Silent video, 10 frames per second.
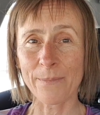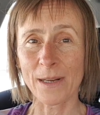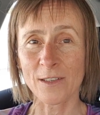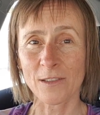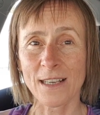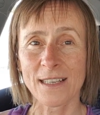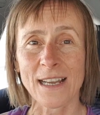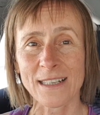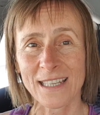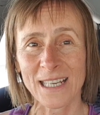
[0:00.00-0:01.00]
but as soon as I
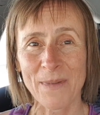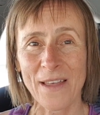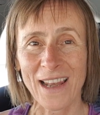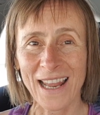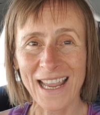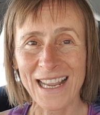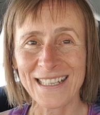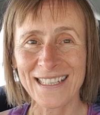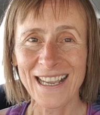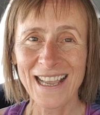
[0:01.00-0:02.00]
start to think about the
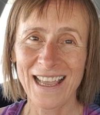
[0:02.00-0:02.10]
legs,